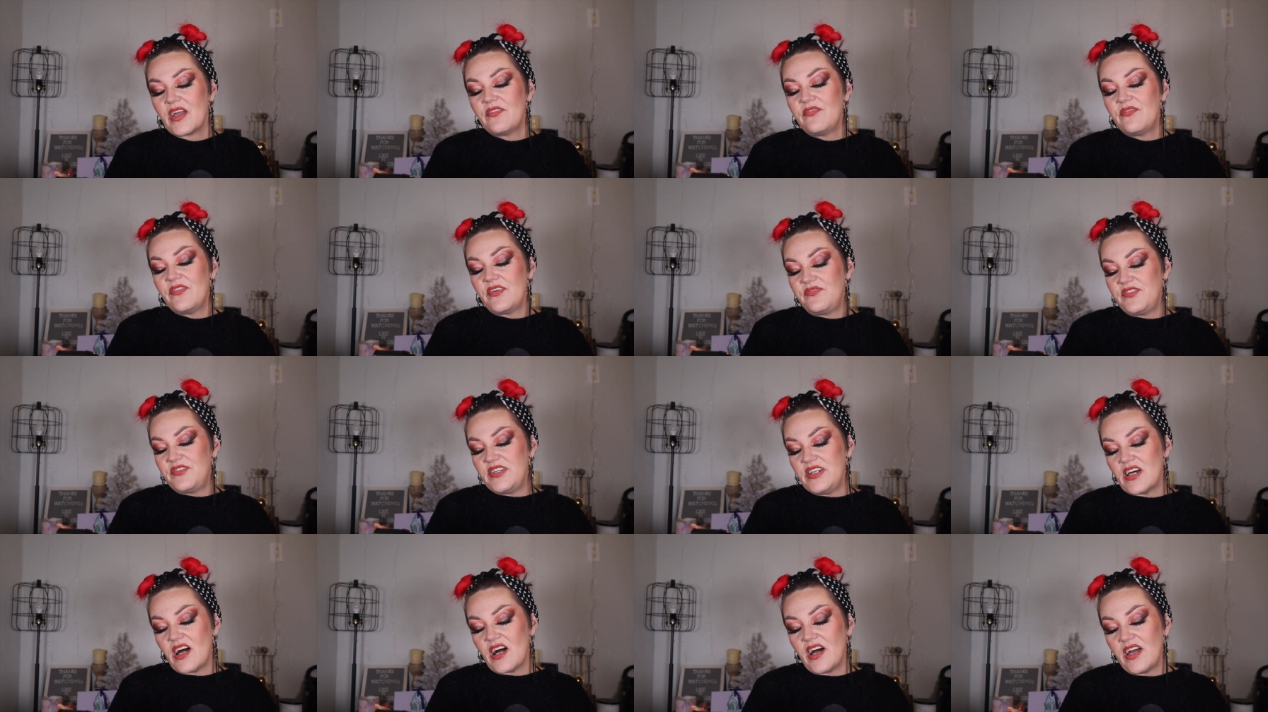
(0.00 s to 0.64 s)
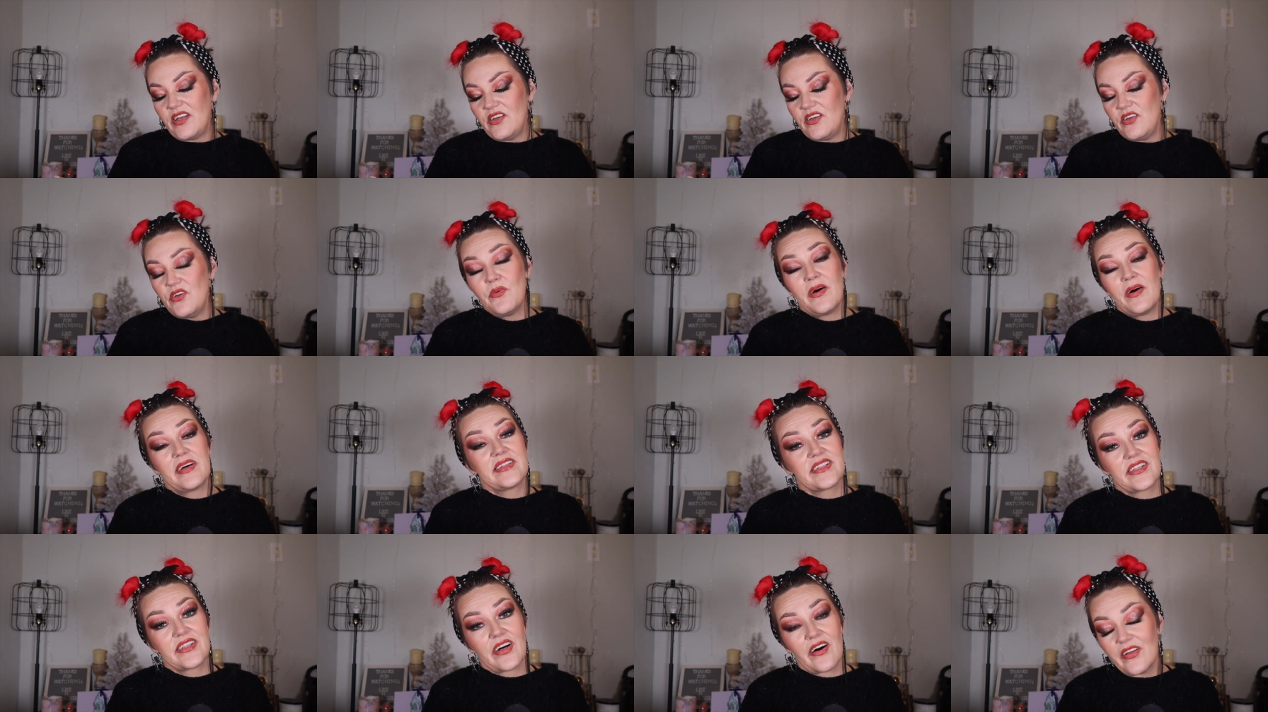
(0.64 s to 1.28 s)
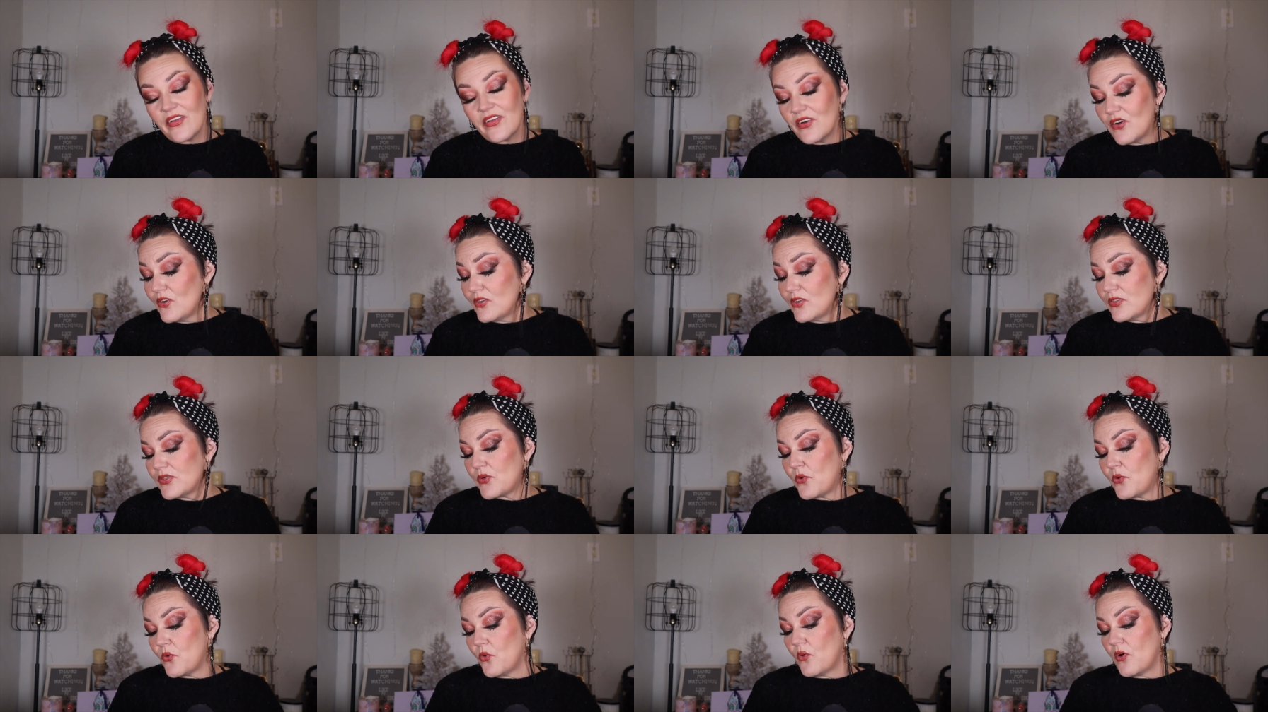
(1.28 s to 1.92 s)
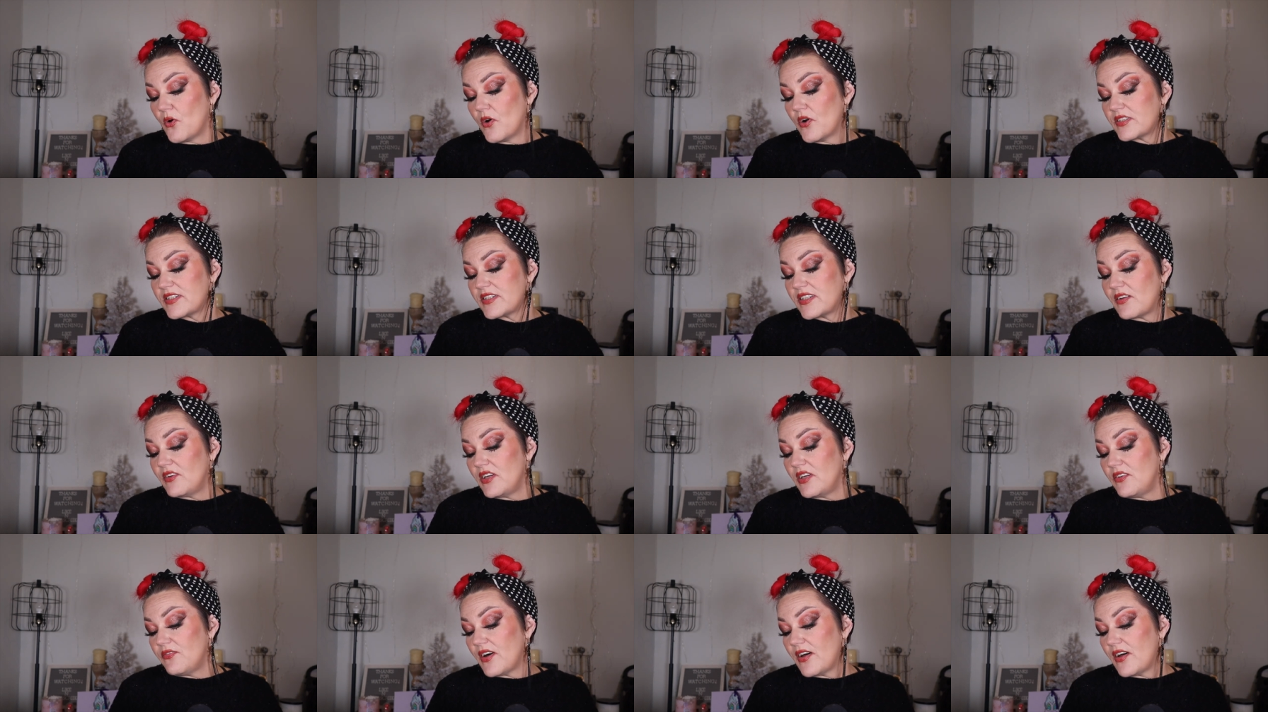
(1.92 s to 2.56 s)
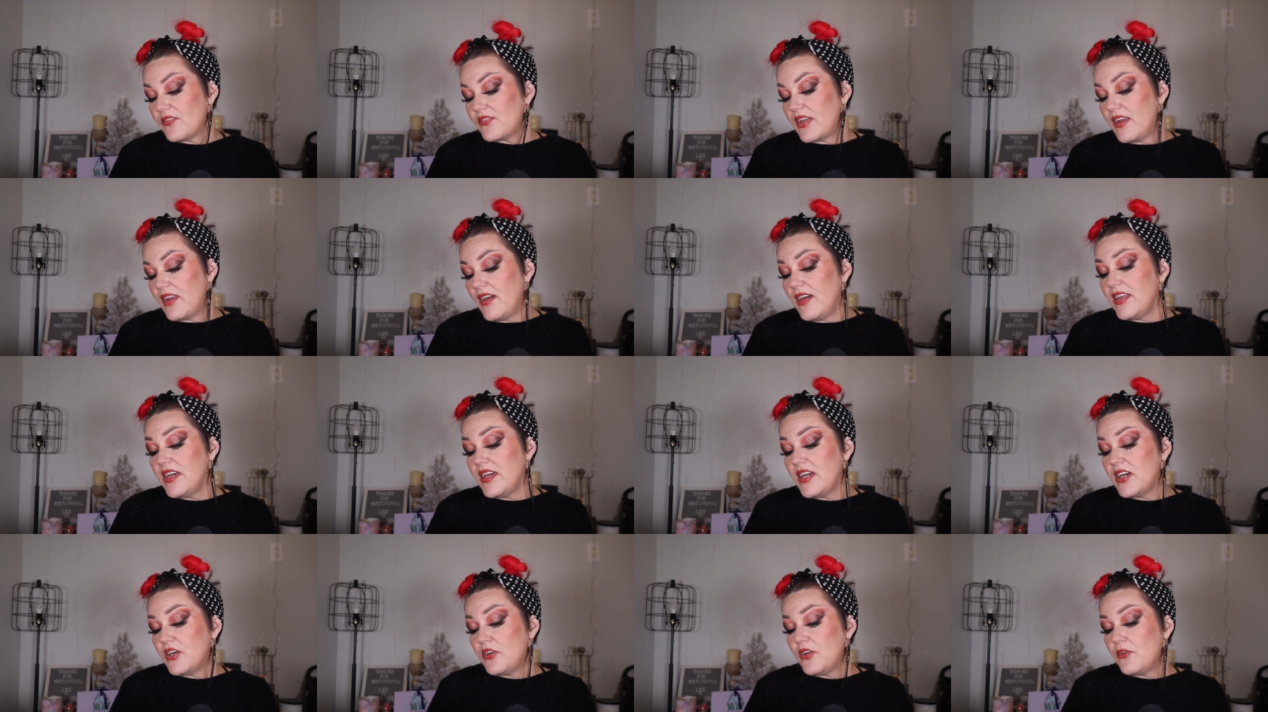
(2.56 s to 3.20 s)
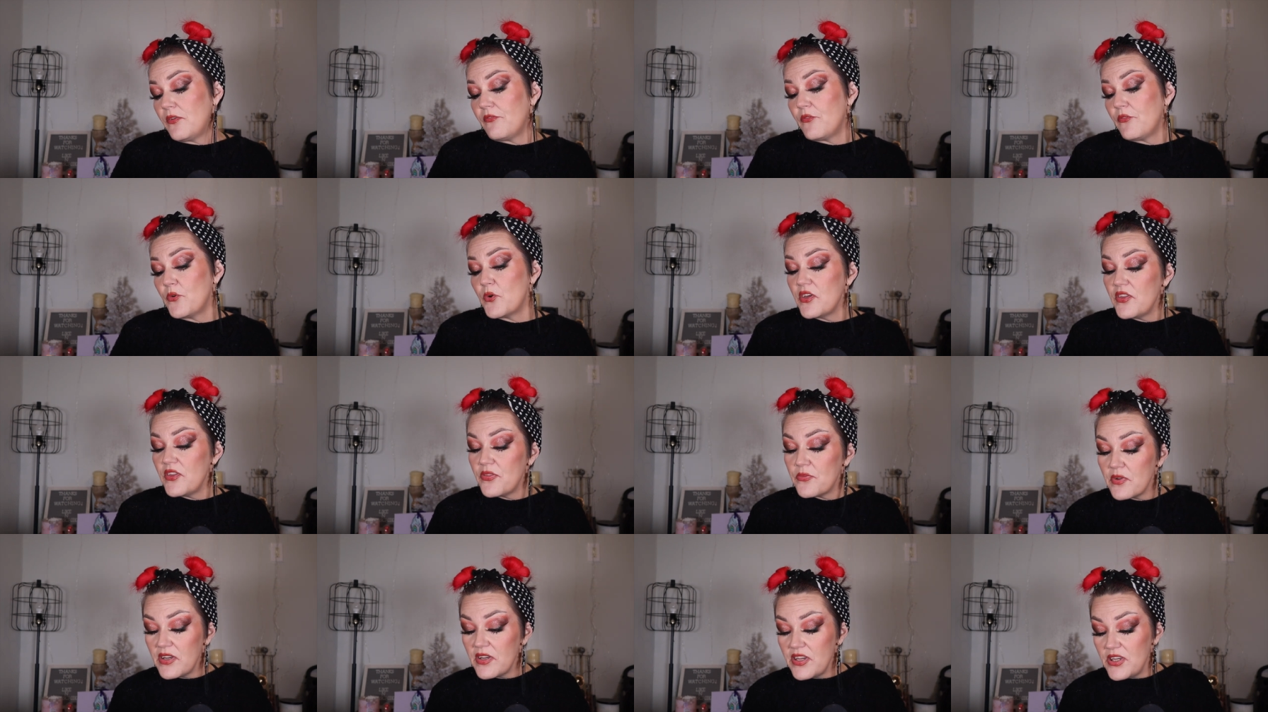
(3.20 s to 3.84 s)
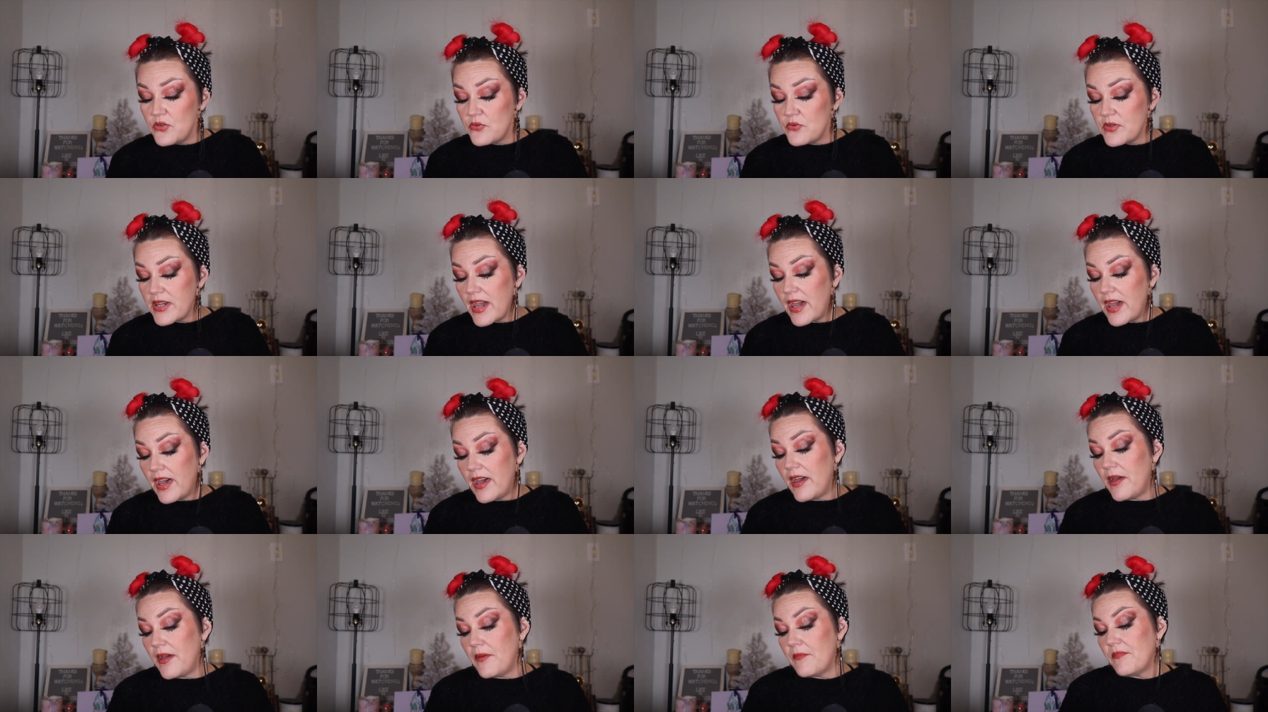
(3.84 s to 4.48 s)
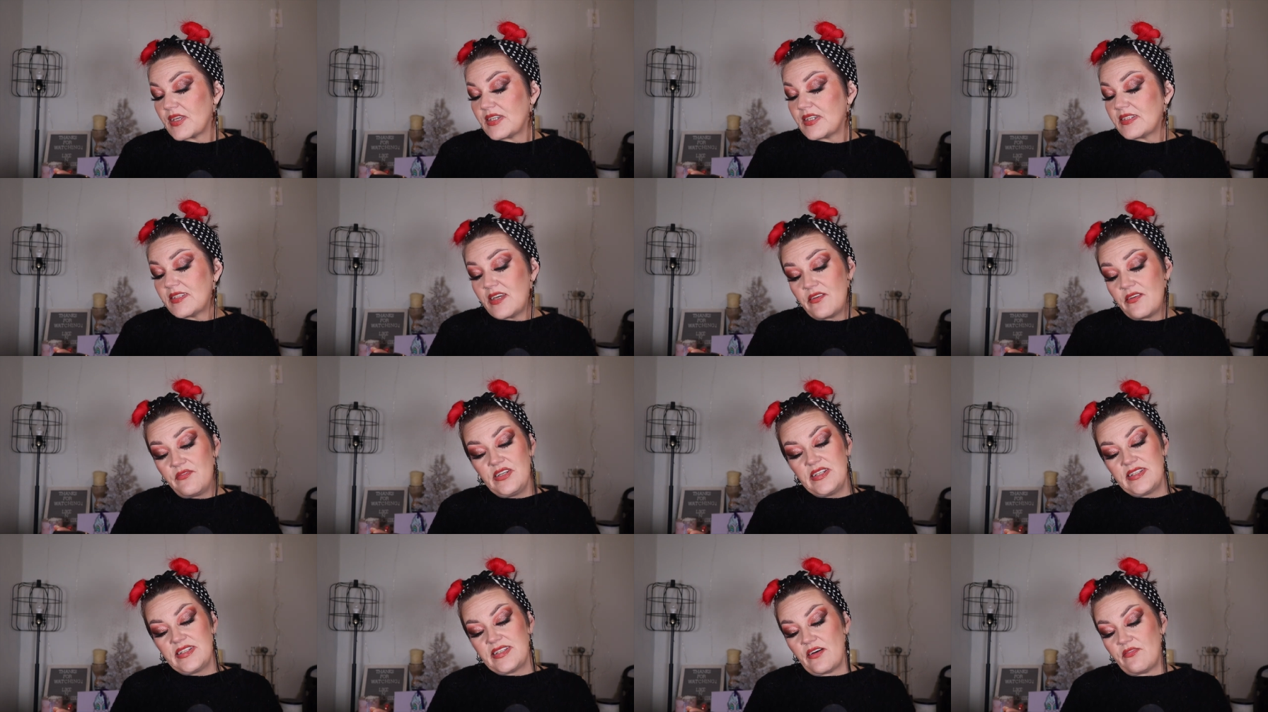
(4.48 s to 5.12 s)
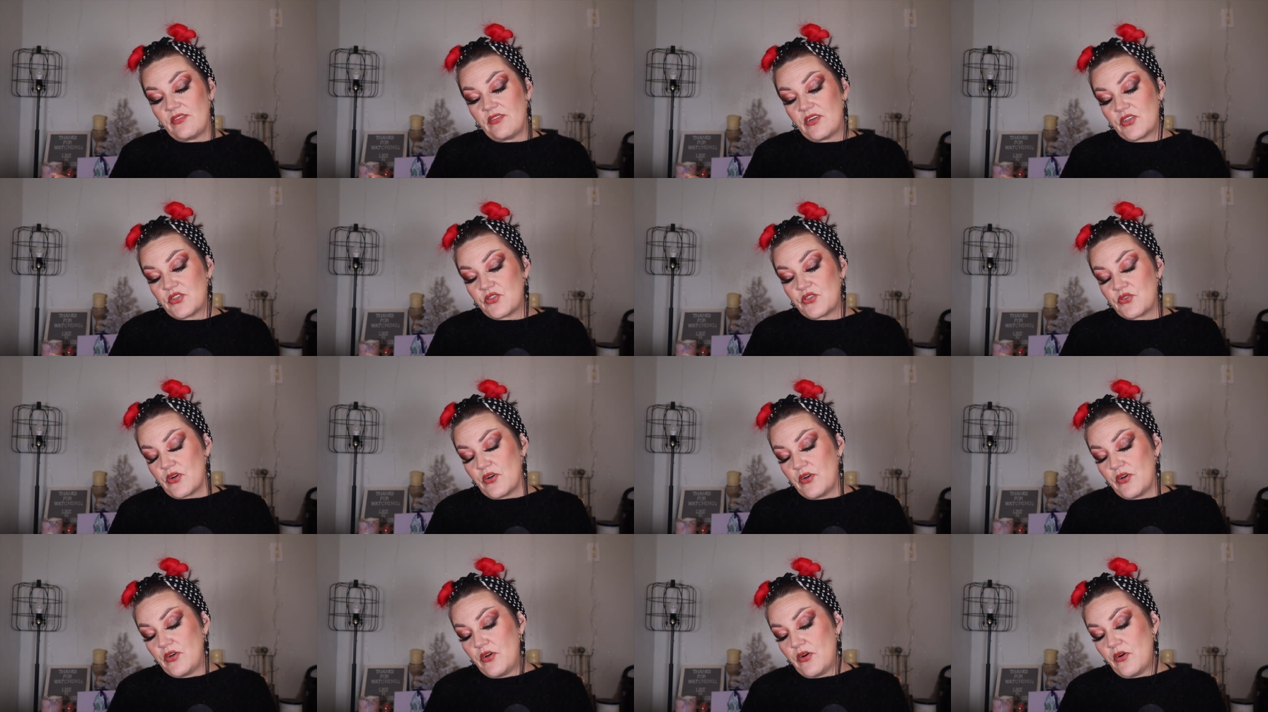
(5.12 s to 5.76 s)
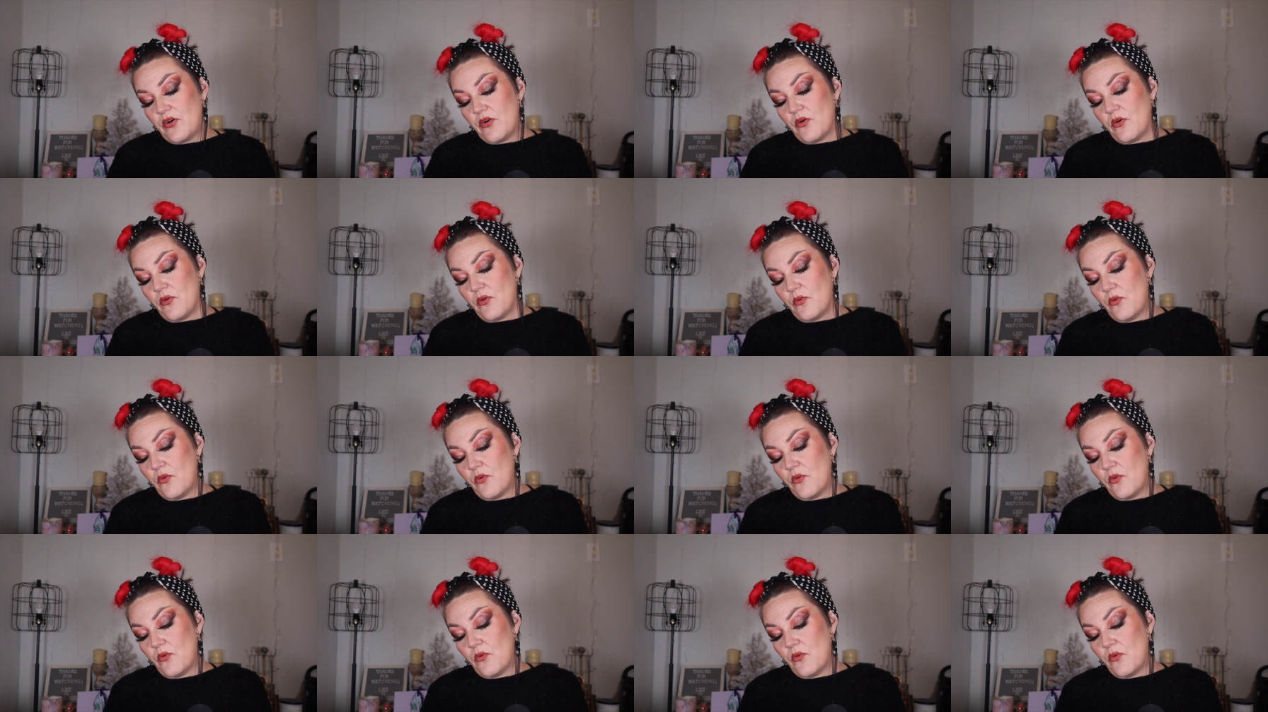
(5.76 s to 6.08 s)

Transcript: fifty-nine U S dollars or seventy-five Canadian, forty-three U K, seventy-seven Australia,